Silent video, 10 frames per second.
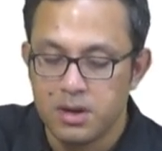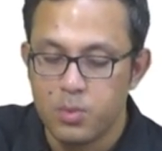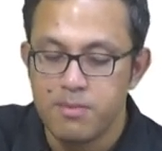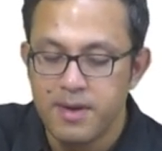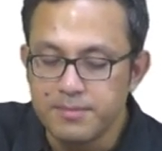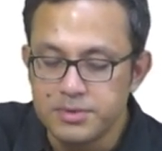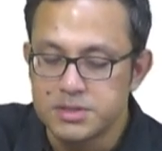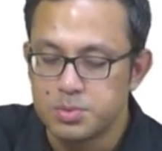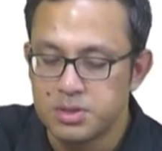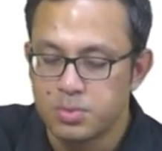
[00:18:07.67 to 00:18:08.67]

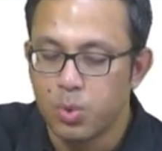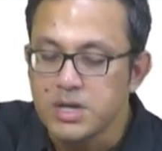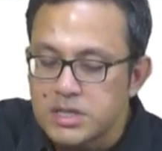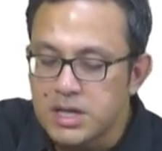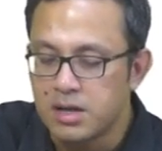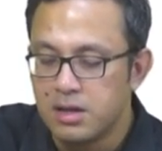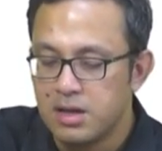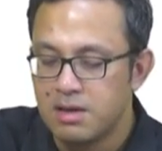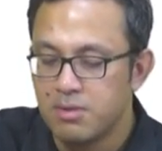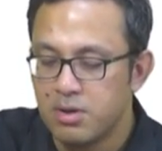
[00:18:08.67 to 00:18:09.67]
remembered with wonder
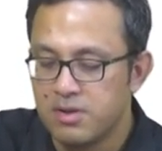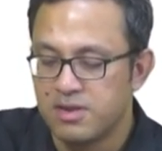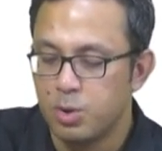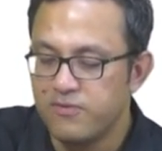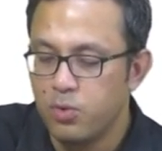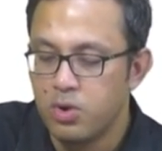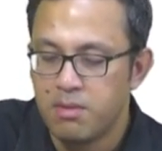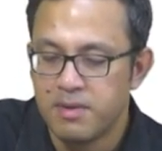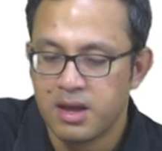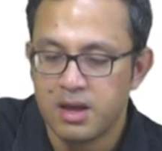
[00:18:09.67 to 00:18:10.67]
amongst an
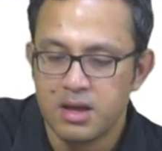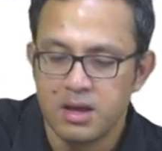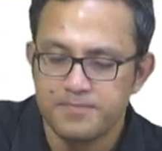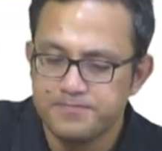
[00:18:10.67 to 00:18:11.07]
overwhelming uh,